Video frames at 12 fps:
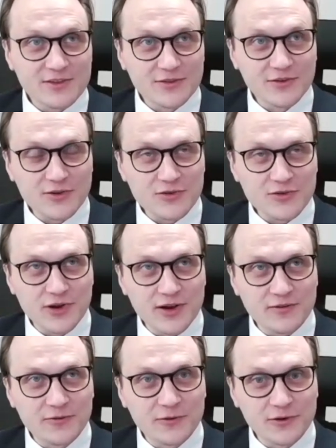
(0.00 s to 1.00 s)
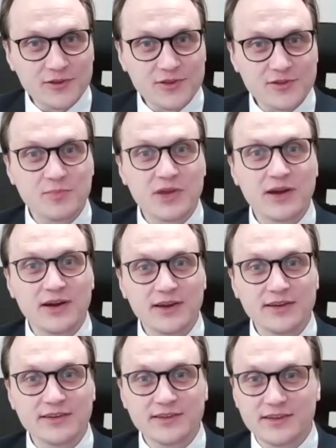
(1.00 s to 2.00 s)
structural forces
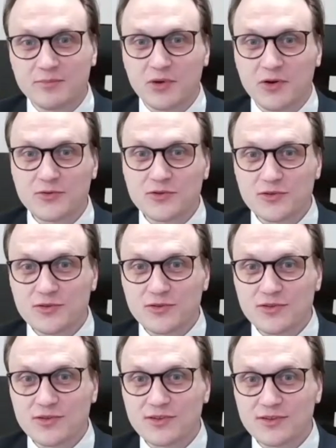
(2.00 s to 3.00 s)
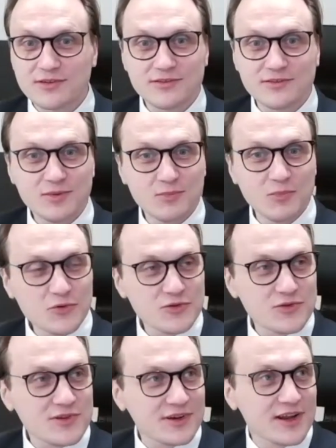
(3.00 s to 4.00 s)
behind the emotions. The
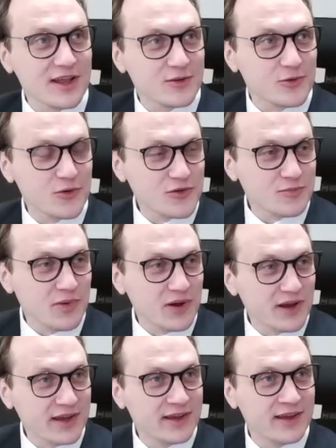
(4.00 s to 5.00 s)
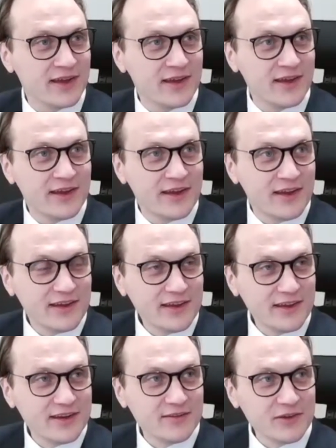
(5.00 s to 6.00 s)
emotions are not caused by
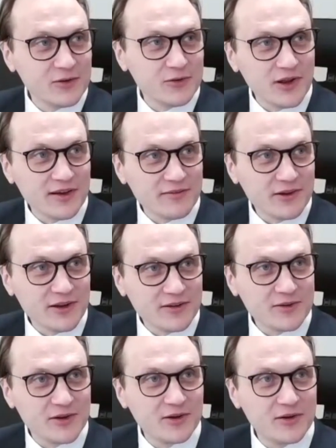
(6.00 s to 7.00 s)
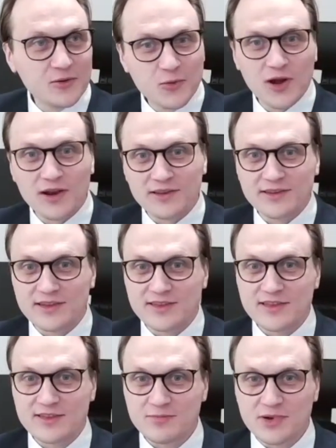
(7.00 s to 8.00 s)
individual level
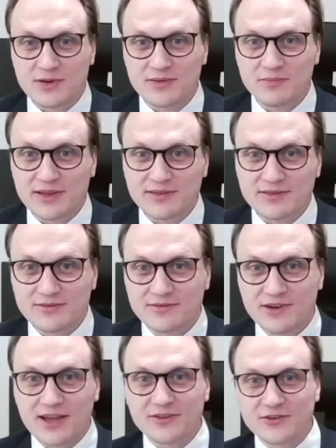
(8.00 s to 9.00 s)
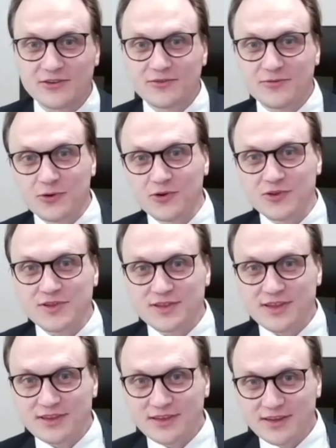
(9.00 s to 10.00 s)
qualities but rather the
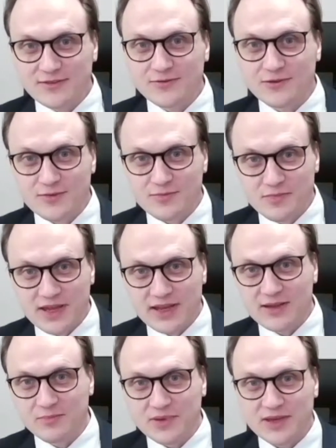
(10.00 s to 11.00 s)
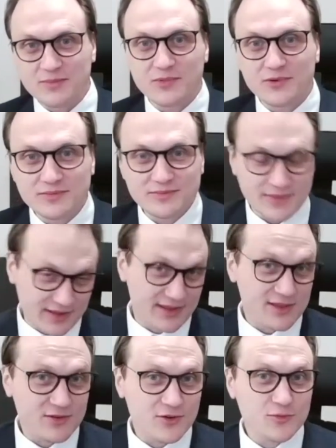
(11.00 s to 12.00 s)
forces that influence many people.
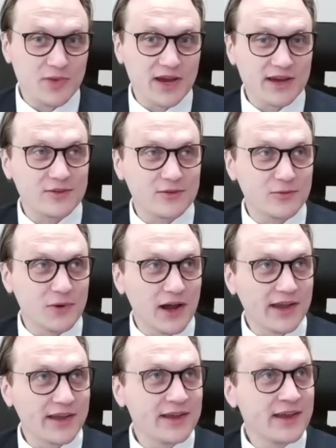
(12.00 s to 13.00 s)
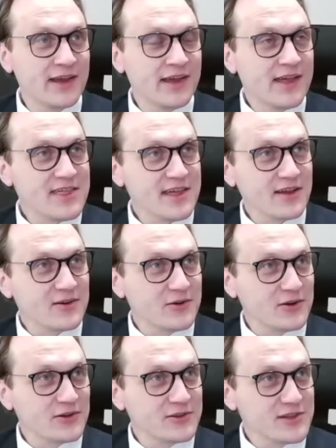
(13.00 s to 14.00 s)
And this goes back to why
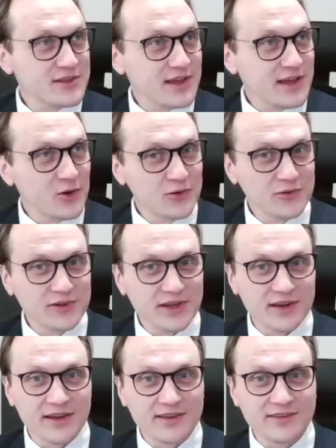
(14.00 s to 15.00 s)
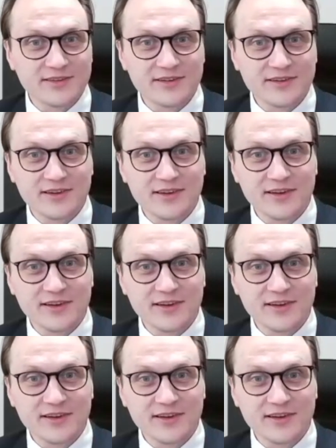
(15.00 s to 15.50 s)
psychologists alone cannot